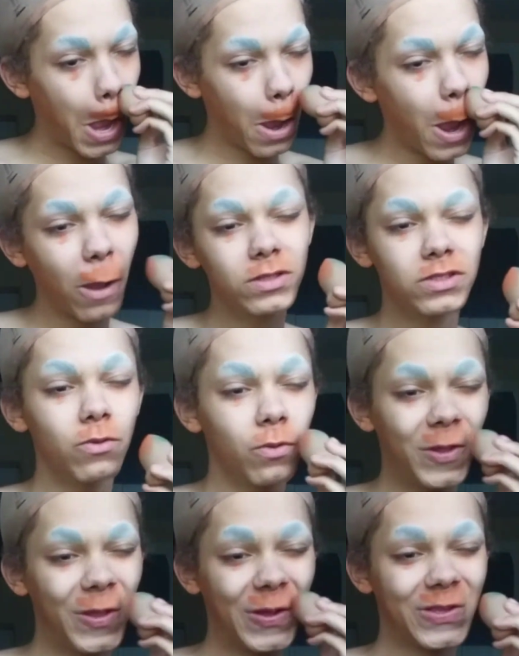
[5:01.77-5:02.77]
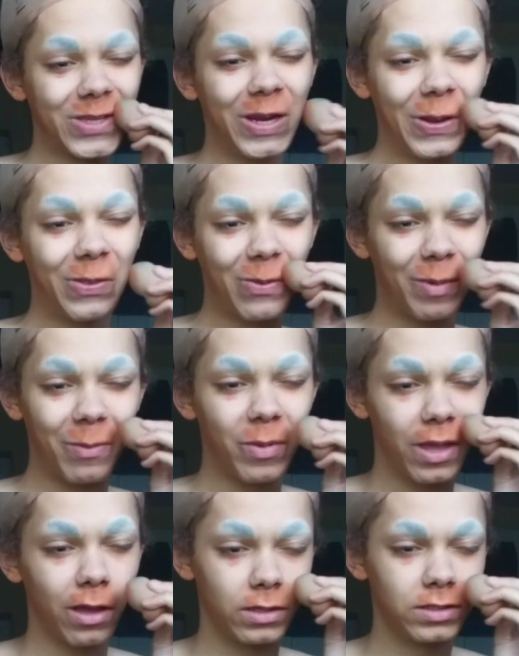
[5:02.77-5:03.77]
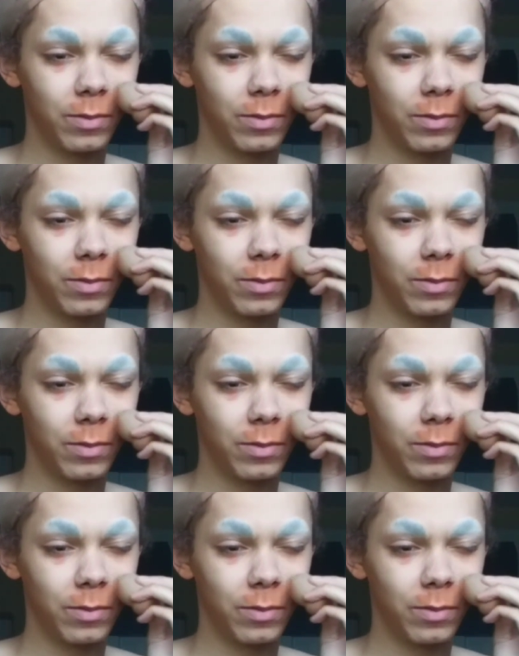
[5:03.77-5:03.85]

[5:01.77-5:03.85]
It was still really exciting to me because